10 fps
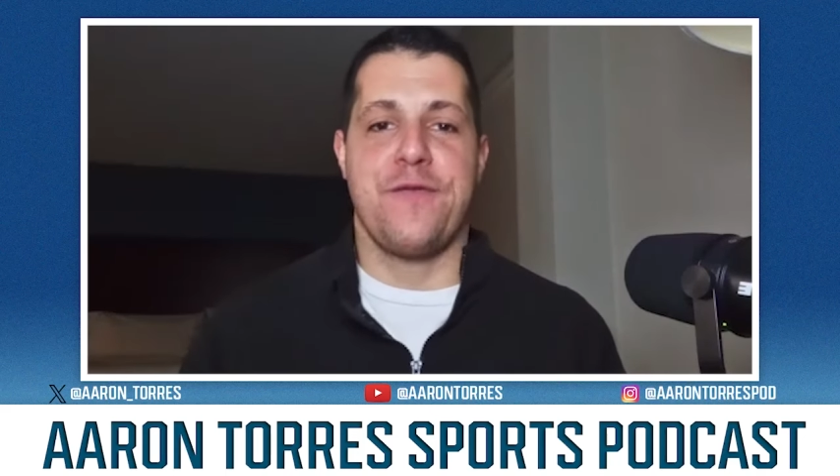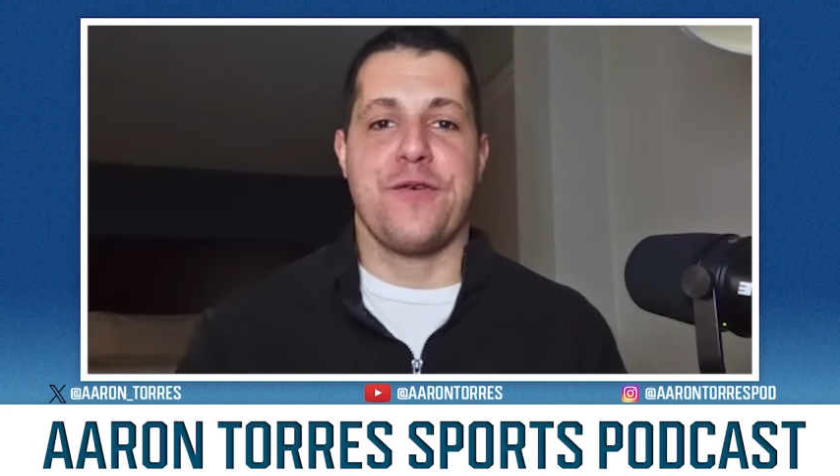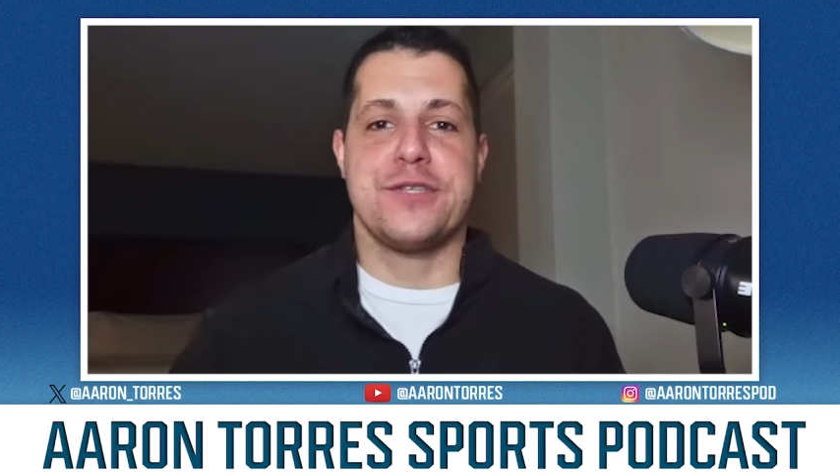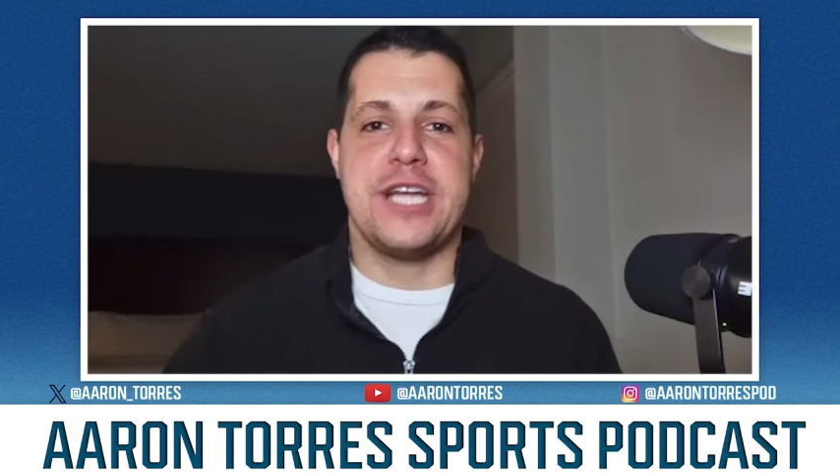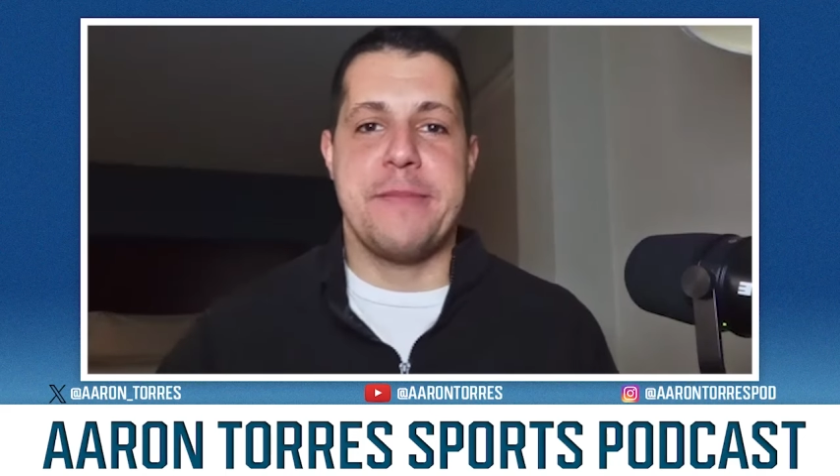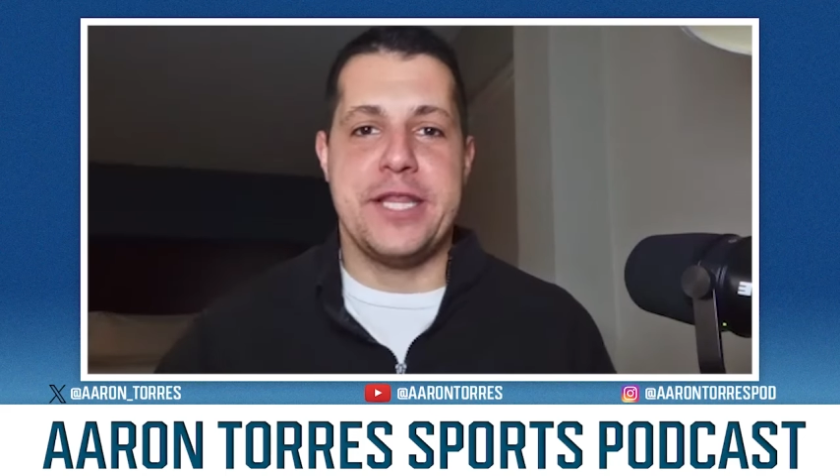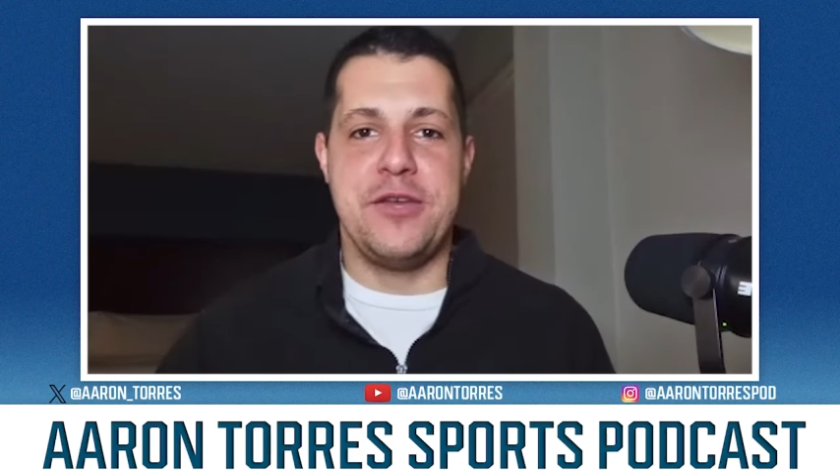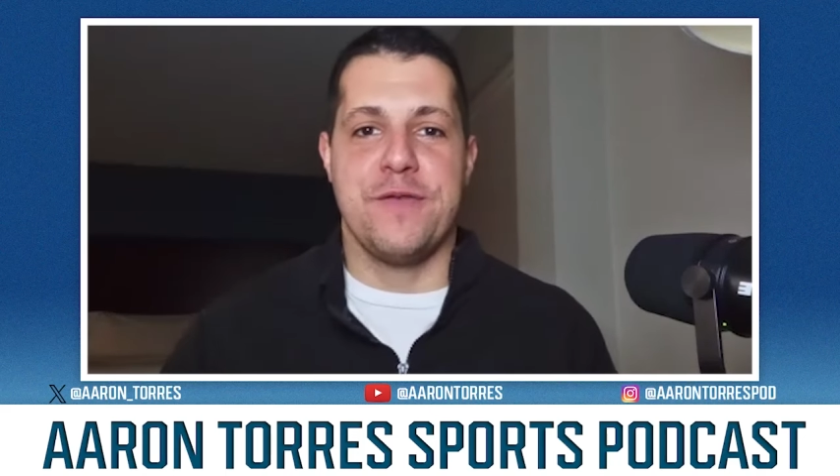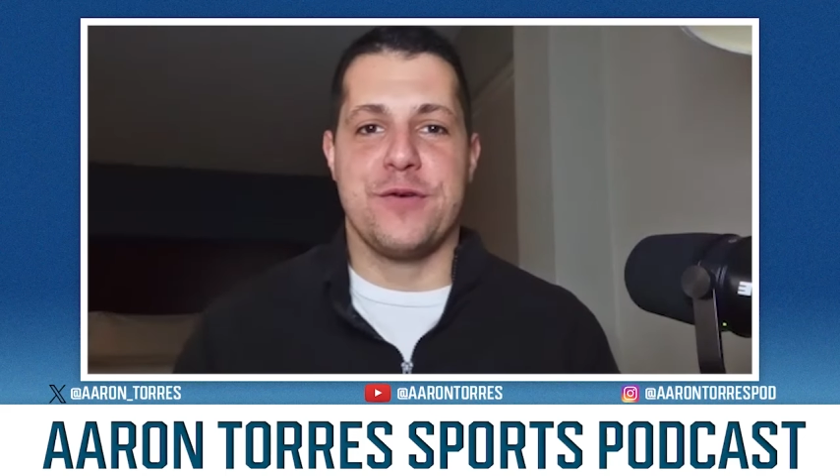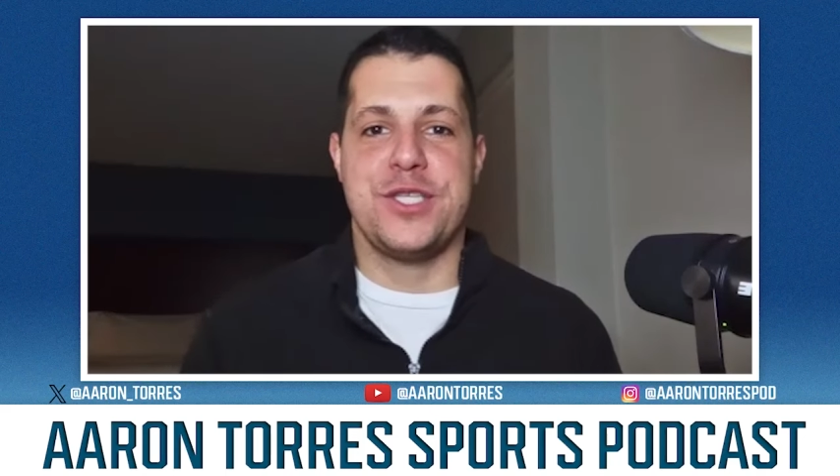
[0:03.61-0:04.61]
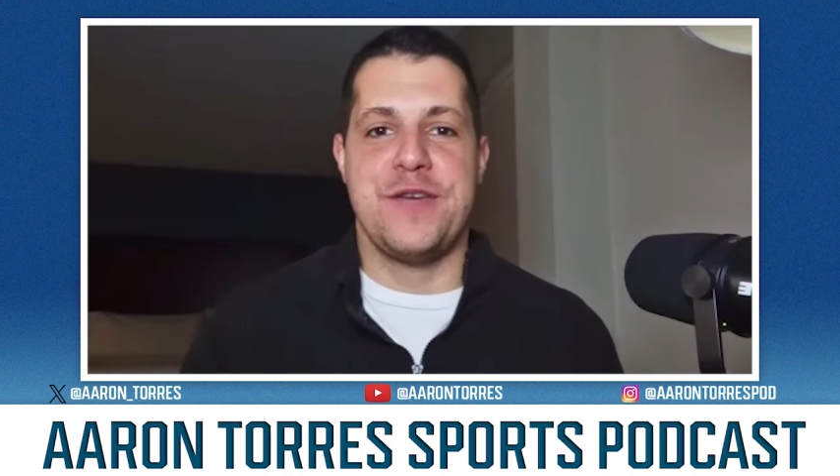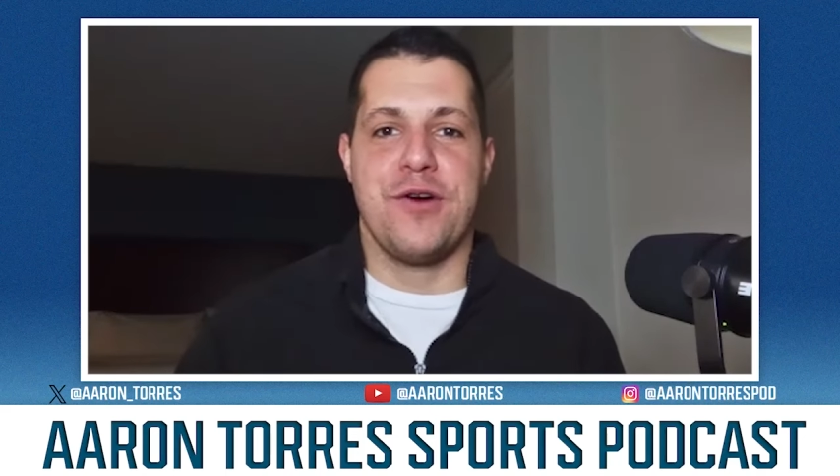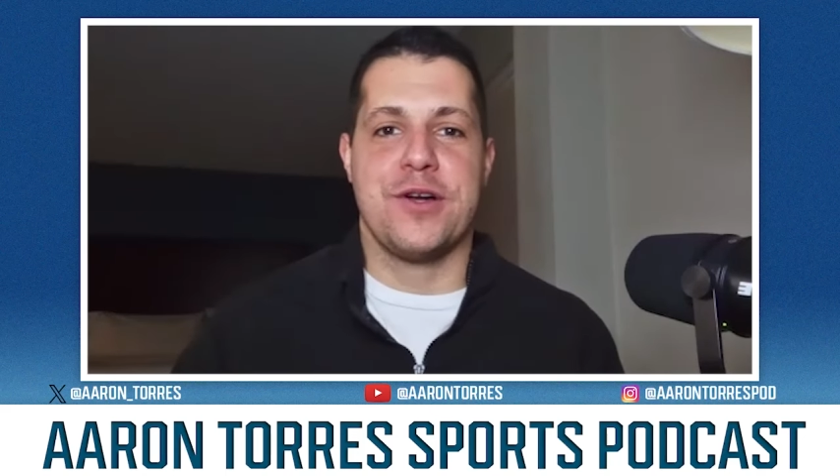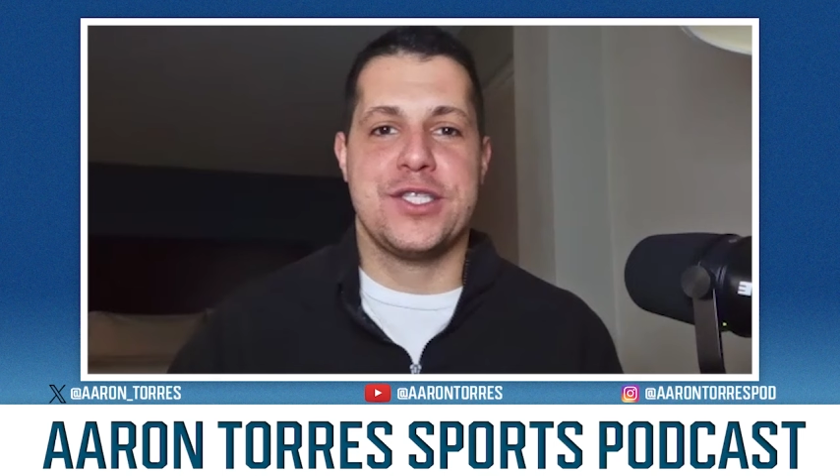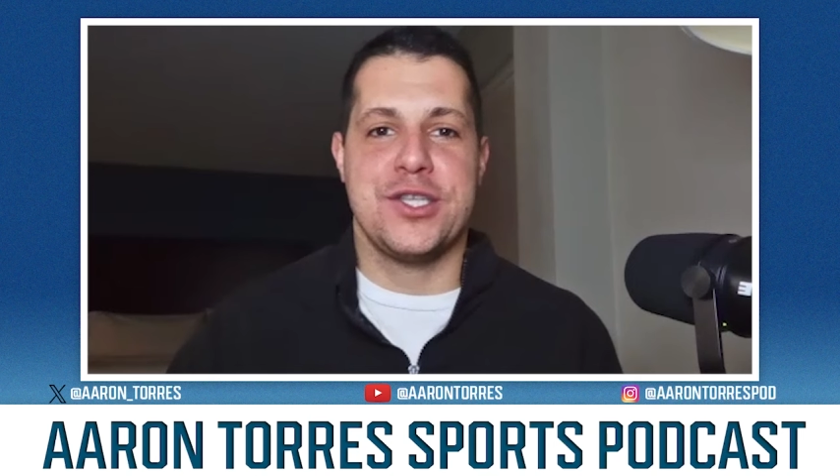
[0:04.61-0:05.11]
first time on the University of
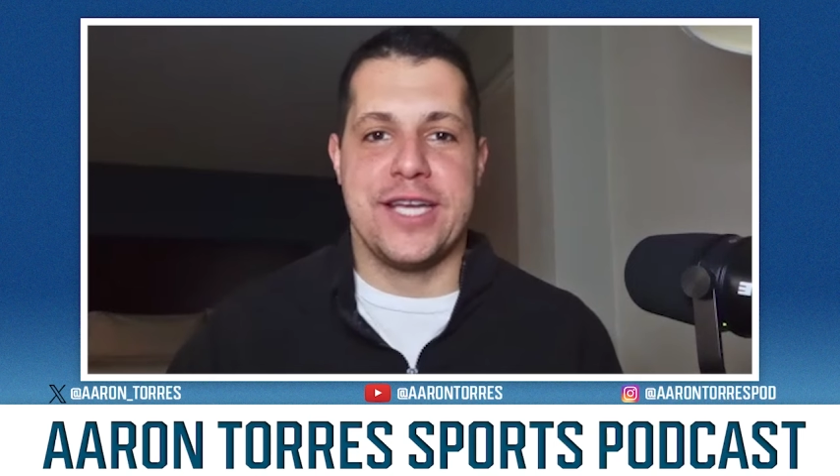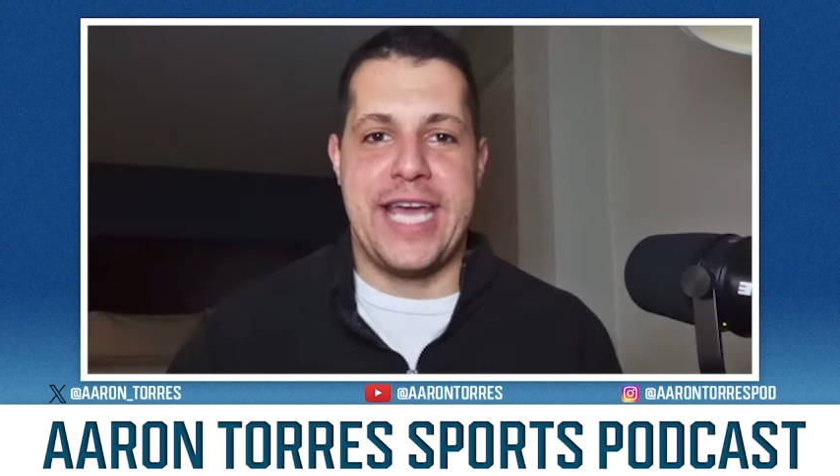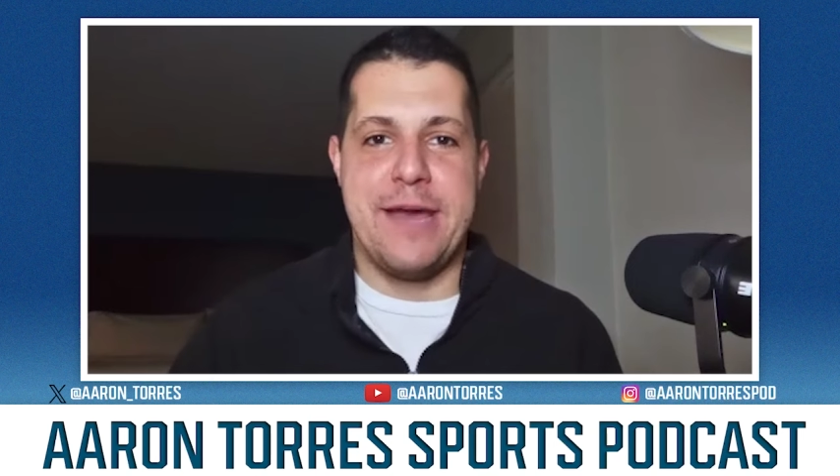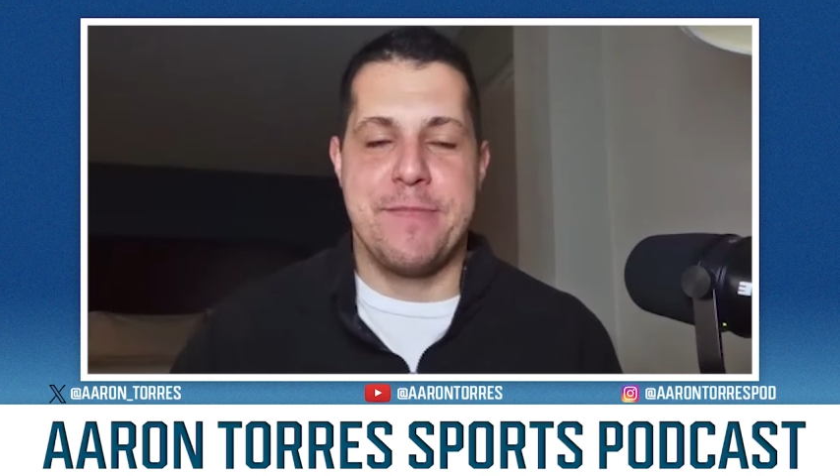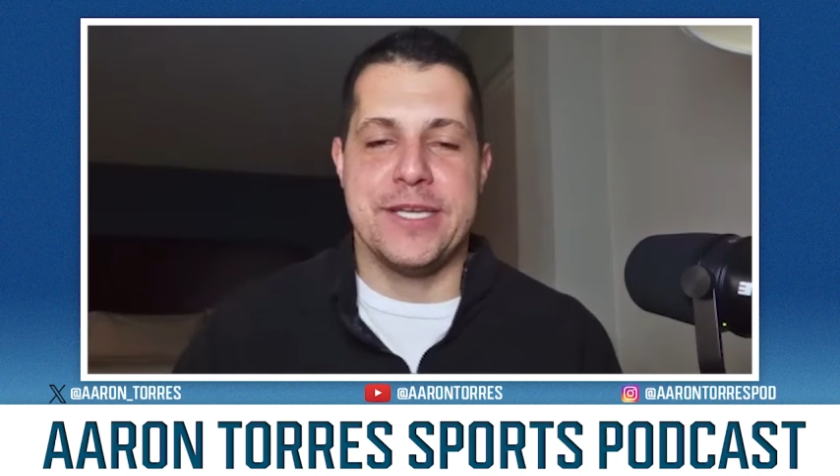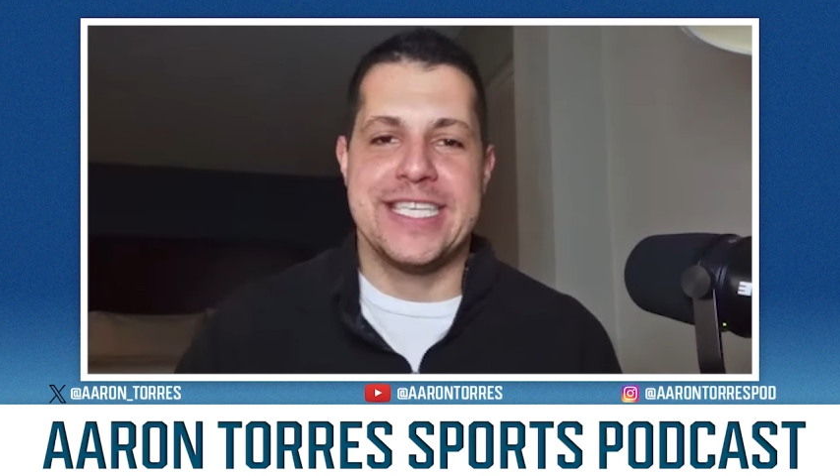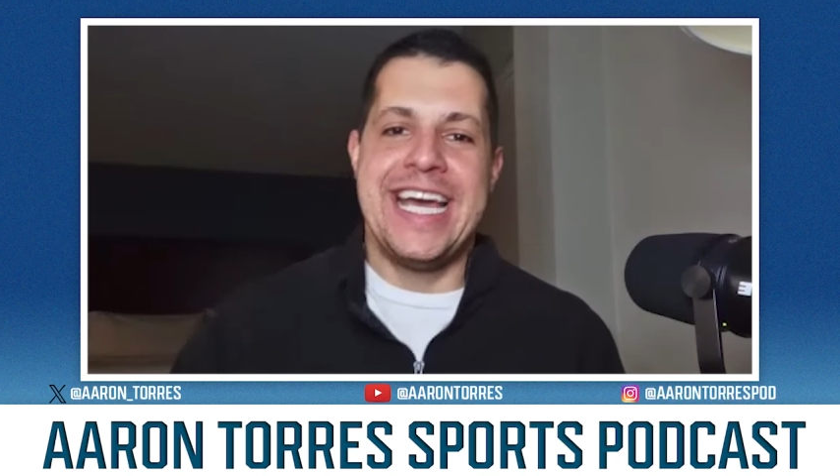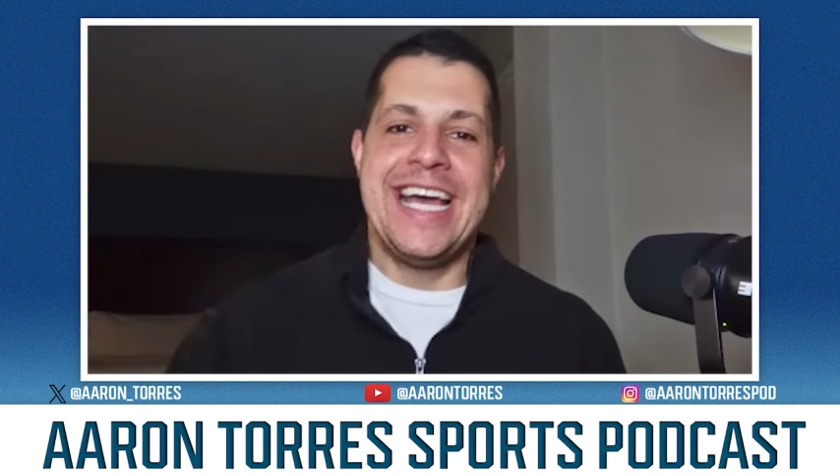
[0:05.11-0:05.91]
Arkansas campus.